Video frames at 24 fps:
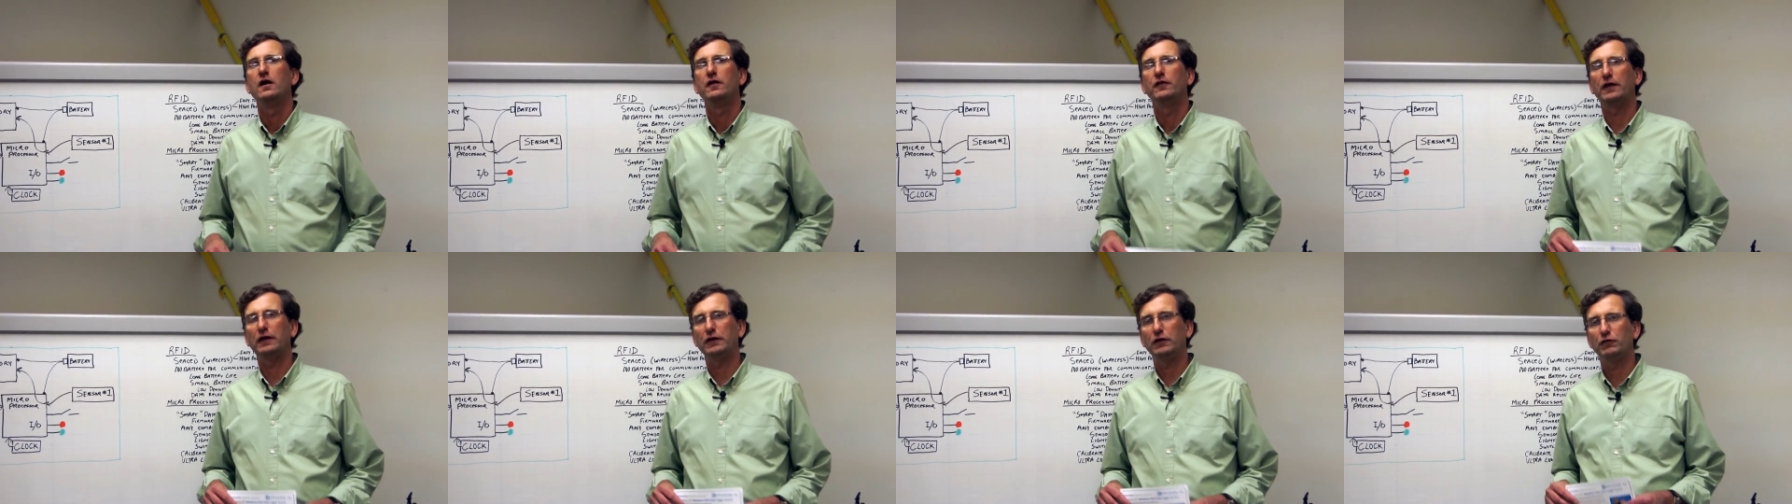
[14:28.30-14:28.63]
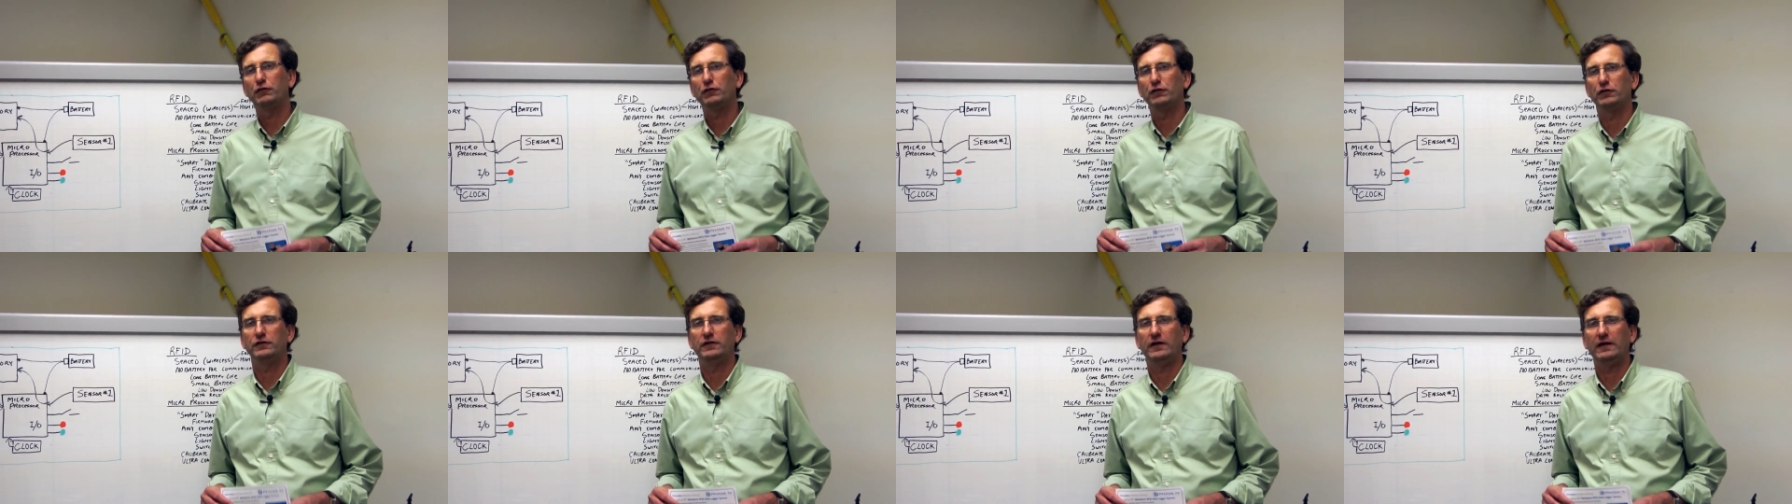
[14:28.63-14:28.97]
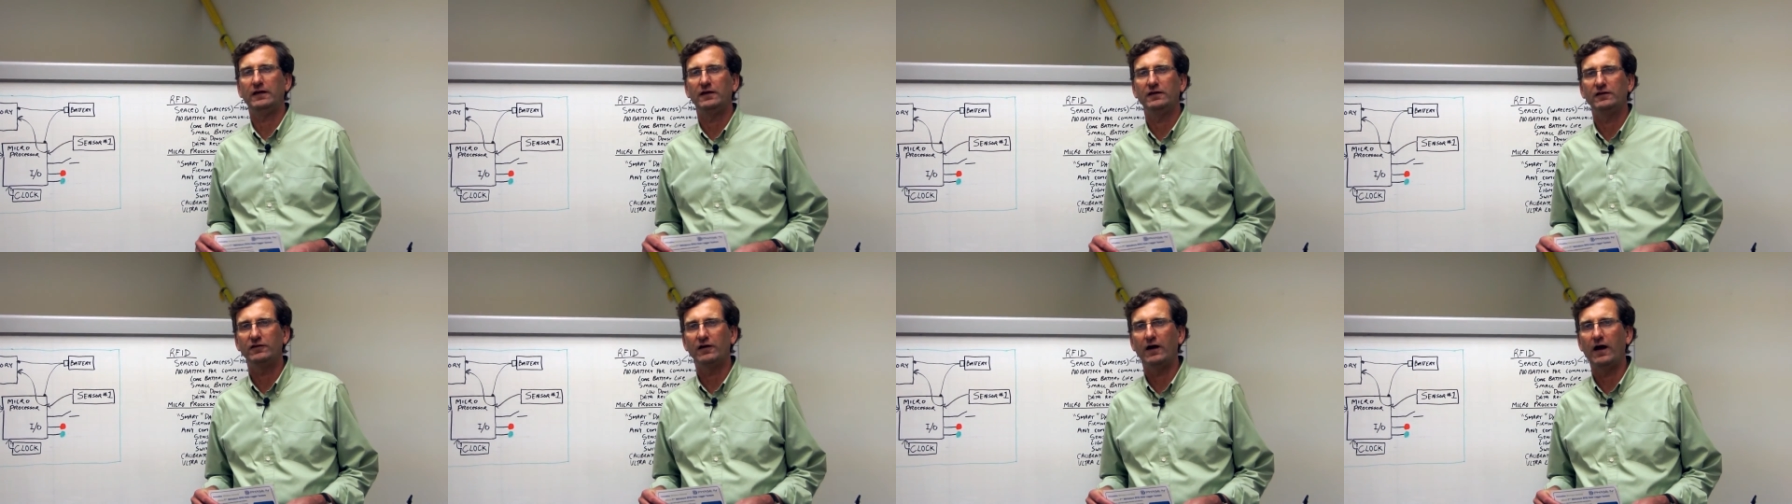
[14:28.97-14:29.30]
Thank you for
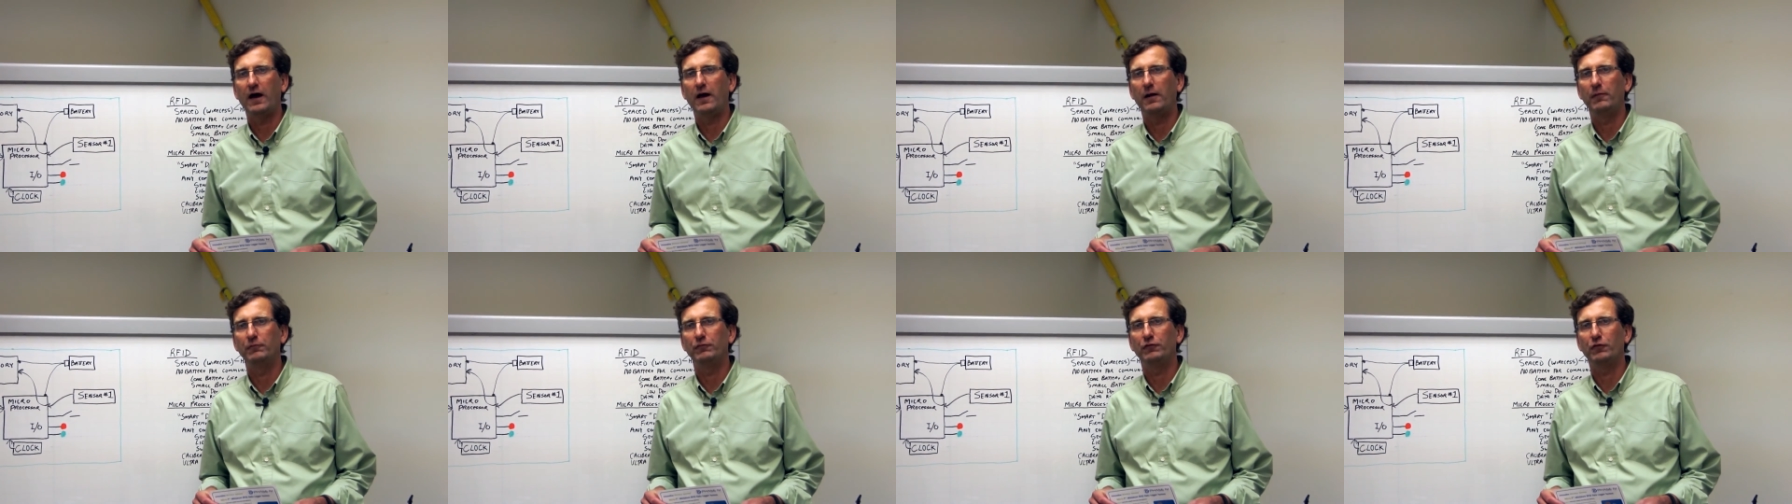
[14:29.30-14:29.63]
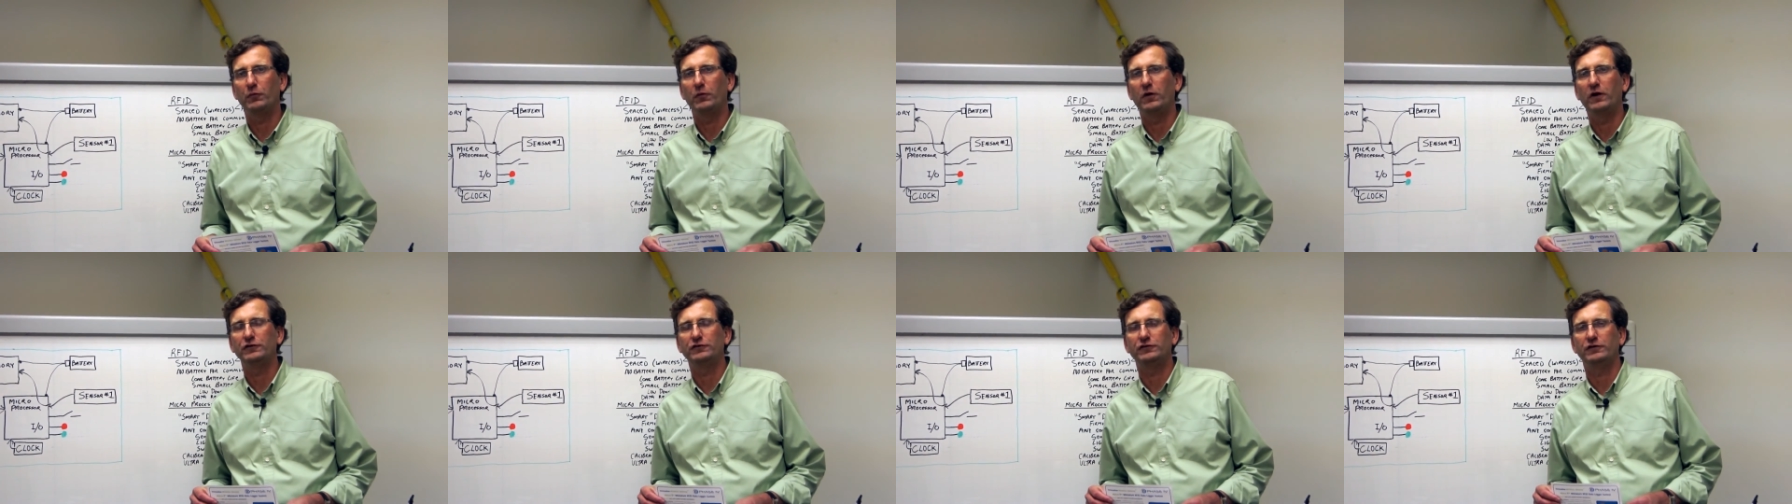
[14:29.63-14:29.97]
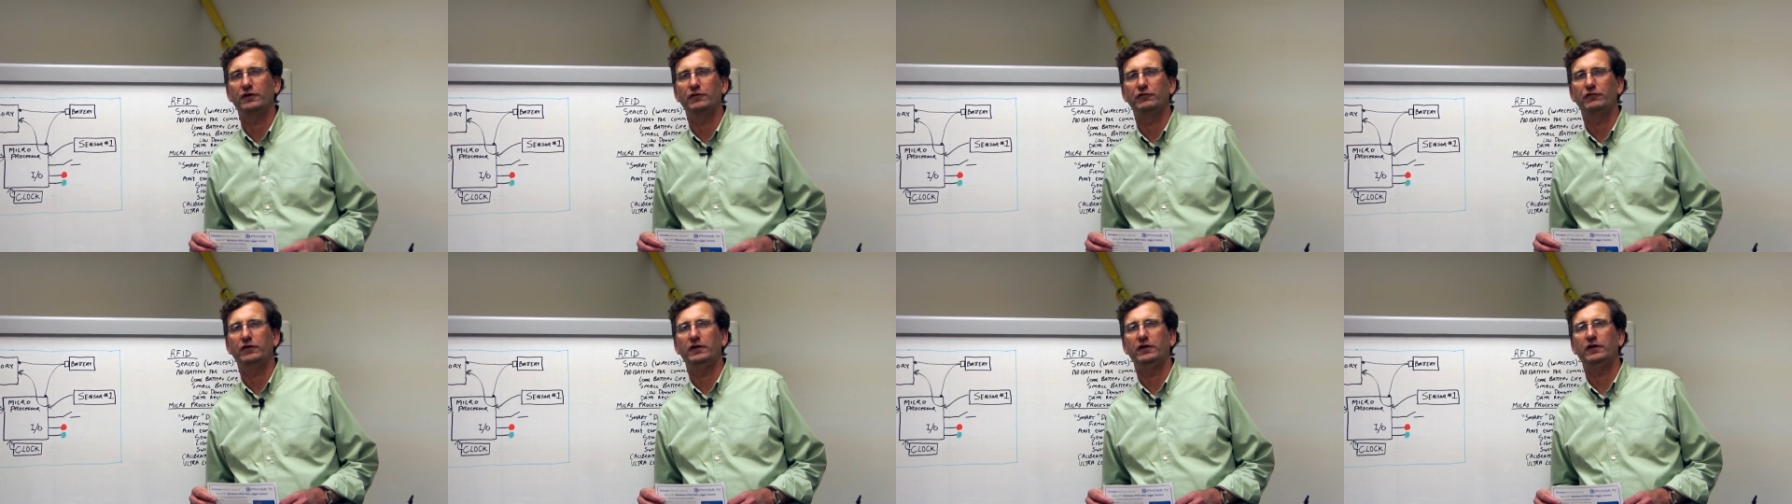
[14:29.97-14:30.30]
taking time for
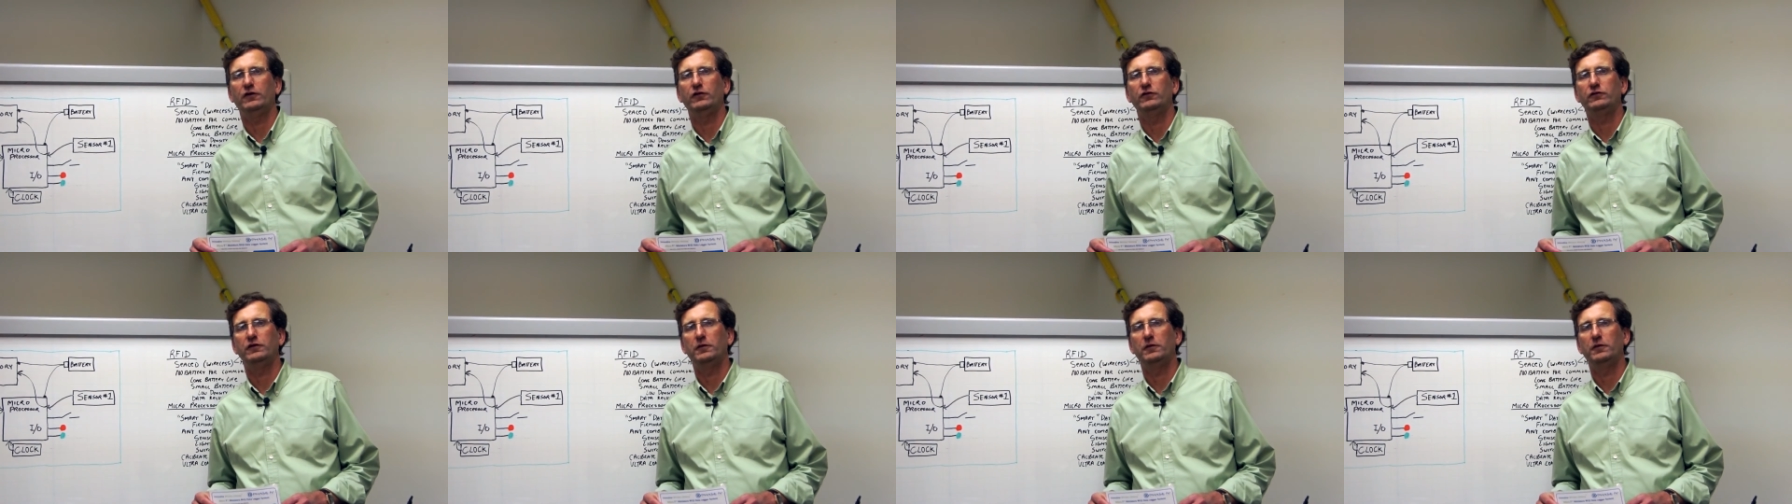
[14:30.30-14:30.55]
watching our video